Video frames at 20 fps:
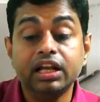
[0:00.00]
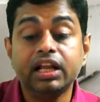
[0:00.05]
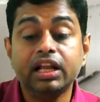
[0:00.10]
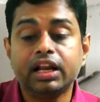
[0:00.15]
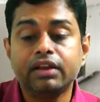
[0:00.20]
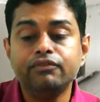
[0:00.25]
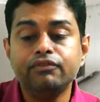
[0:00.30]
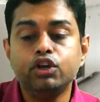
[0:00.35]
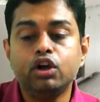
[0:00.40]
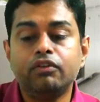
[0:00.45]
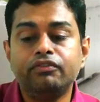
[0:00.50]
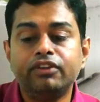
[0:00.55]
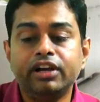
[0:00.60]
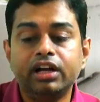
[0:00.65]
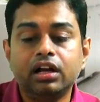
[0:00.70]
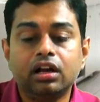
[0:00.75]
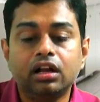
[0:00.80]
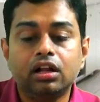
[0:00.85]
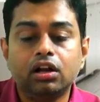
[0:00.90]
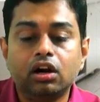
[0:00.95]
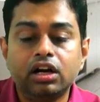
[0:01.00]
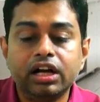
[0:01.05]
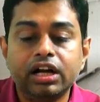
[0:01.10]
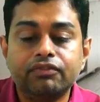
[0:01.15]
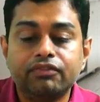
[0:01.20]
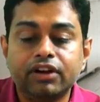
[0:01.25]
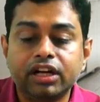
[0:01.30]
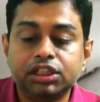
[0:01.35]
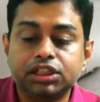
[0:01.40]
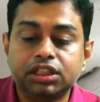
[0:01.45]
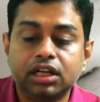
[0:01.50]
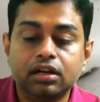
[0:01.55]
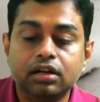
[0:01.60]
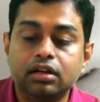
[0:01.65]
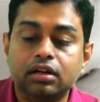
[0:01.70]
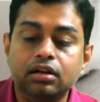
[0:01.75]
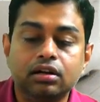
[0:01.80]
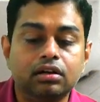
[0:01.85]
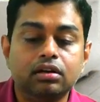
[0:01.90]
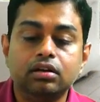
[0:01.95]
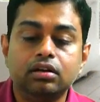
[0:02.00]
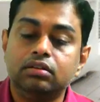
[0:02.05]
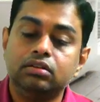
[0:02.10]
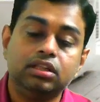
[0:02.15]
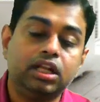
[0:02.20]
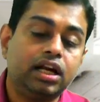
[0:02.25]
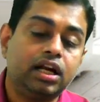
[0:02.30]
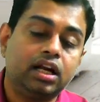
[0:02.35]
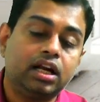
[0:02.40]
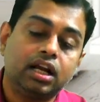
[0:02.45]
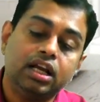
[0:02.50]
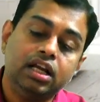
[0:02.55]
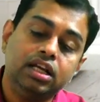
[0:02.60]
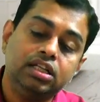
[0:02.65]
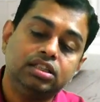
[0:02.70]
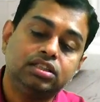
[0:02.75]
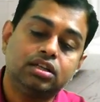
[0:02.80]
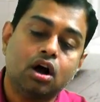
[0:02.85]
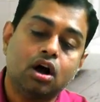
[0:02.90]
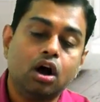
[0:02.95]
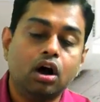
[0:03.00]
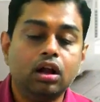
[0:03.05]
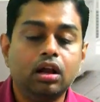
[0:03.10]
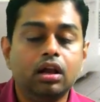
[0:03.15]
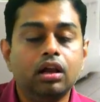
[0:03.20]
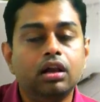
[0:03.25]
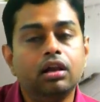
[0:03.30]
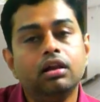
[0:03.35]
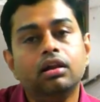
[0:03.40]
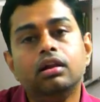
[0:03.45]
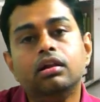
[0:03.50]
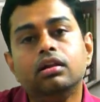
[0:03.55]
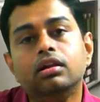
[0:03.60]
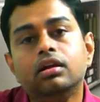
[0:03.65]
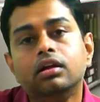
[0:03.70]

review of internal audit function. That is all.